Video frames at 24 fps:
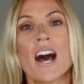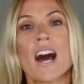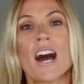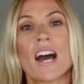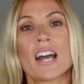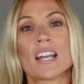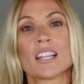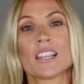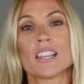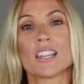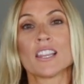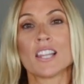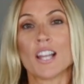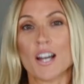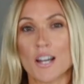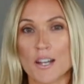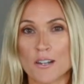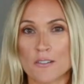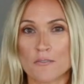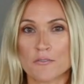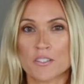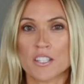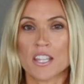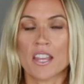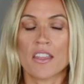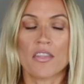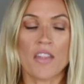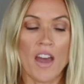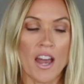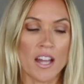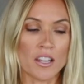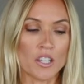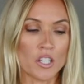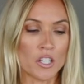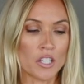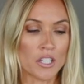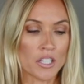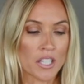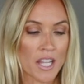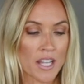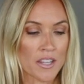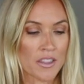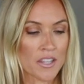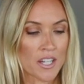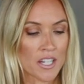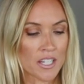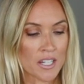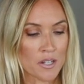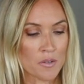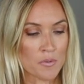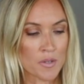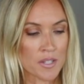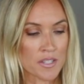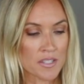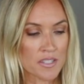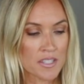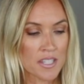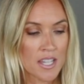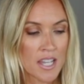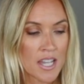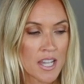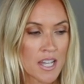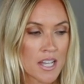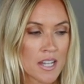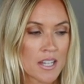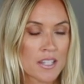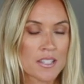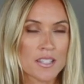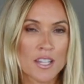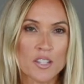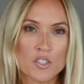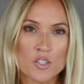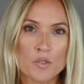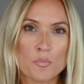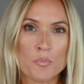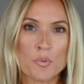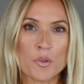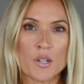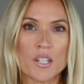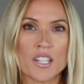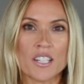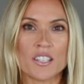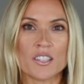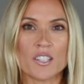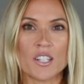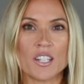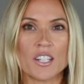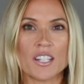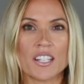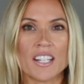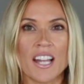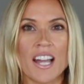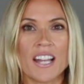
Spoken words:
I loved that look. I thought it was such a pretty look.